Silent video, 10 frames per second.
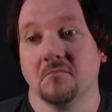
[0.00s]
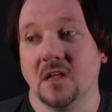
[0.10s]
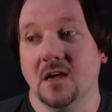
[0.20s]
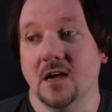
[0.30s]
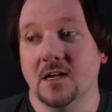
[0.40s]

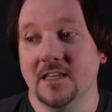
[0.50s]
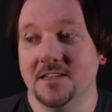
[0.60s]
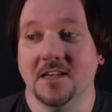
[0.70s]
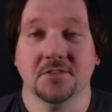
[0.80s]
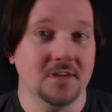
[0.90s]
and
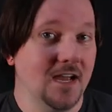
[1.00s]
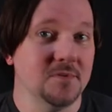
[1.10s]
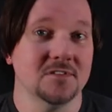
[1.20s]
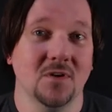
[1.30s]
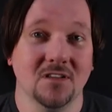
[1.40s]
that actually
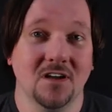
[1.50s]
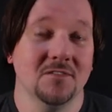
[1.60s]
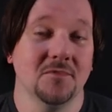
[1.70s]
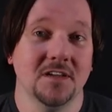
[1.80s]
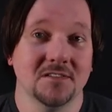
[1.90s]
happens quite a
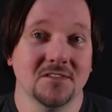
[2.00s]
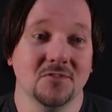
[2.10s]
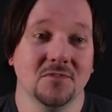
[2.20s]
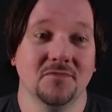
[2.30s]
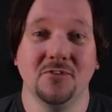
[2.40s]
lot, right?
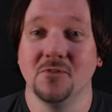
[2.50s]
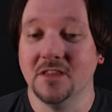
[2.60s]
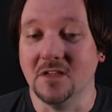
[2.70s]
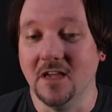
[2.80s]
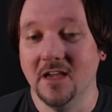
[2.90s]
So if you don't
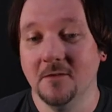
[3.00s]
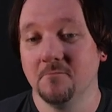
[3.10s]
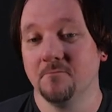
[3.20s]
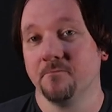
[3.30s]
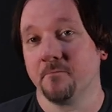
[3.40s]
get the gig,
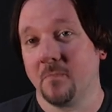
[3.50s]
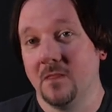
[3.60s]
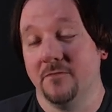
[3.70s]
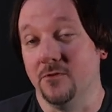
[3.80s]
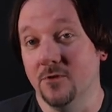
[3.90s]

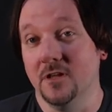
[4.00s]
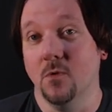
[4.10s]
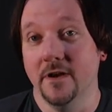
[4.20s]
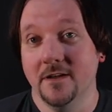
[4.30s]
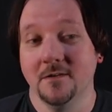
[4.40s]
if you really
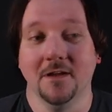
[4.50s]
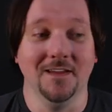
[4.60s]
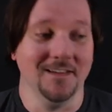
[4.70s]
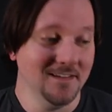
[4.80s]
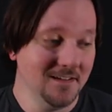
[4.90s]
want it,
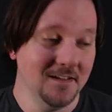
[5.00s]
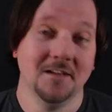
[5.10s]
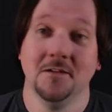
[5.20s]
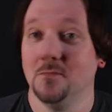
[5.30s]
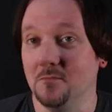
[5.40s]

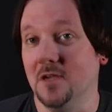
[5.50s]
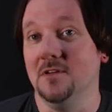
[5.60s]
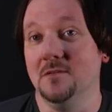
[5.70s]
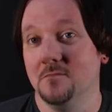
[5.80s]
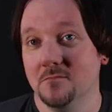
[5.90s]

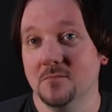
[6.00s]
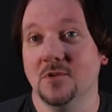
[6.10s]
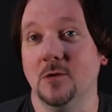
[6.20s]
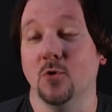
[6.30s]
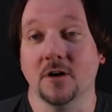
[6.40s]
maybe
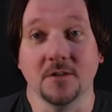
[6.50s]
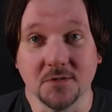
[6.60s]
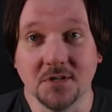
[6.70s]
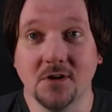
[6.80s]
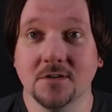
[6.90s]
keep working
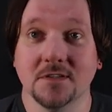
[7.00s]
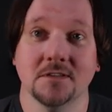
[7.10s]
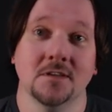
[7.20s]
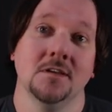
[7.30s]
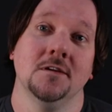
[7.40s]
those
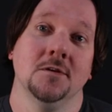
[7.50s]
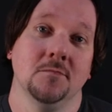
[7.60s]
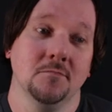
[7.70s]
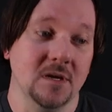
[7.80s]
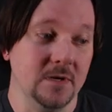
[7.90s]
songs.
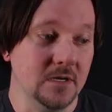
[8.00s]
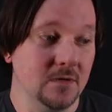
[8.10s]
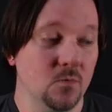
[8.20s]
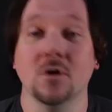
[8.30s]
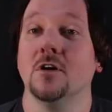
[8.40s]

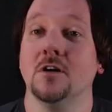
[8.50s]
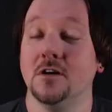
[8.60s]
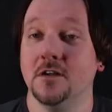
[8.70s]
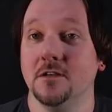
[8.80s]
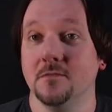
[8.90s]
Maybe work
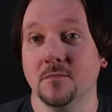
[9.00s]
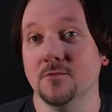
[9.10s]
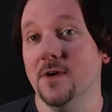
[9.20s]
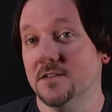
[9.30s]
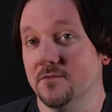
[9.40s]
on the
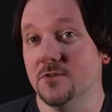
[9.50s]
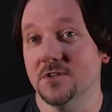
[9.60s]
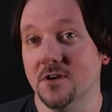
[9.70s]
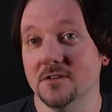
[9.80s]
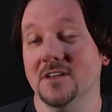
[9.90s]
rest of their
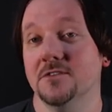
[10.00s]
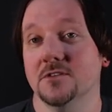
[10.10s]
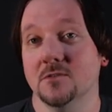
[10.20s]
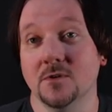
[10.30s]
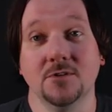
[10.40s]
songs, not
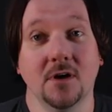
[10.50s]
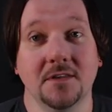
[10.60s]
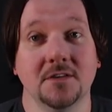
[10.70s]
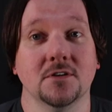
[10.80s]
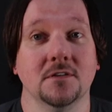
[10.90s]
just the ones you
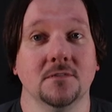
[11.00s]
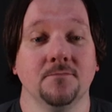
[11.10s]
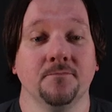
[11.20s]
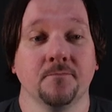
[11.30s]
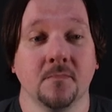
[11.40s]
auditioned.
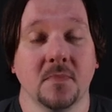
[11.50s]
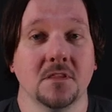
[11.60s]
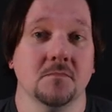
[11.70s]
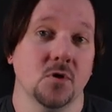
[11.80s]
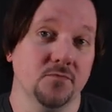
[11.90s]

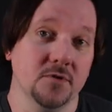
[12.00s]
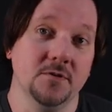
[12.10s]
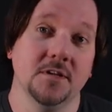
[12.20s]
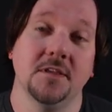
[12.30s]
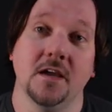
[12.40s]
Hopefully
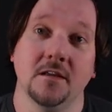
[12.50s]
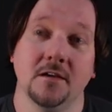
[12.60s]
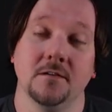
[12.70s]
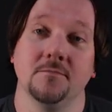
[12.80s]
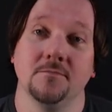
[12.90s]
you get that
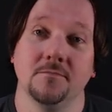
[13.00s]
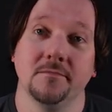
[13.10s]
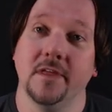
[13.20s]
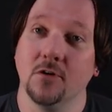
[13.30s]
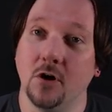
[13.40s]

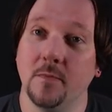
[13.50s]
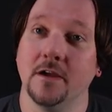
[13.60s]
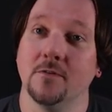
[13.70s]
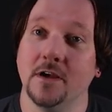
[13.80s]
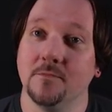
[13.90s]
call
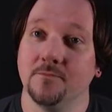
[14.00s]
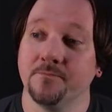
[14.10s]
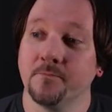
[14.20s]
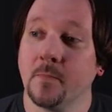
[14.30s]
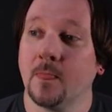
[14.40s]
back, right?
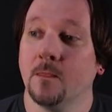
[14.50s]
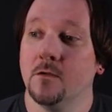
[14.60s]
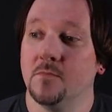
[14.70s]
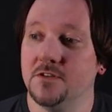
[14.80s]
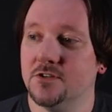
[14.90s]

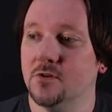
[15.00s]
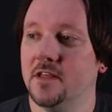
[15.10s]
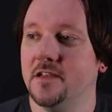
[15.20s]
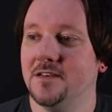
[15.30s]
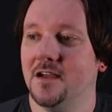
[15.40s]
But just don't
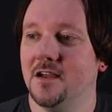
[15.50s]
let it,